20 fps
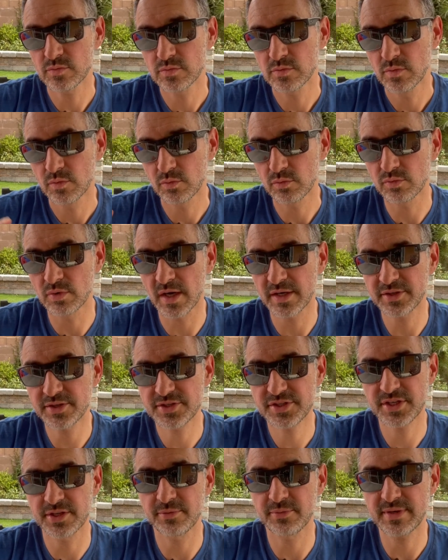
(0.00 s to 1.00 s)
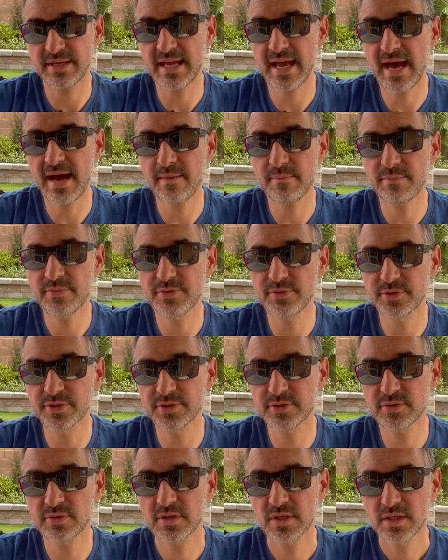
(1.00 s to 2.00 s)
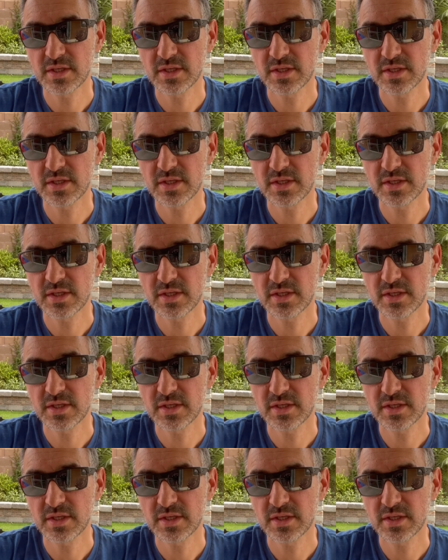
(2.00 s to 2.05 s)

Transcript: runners can rehab through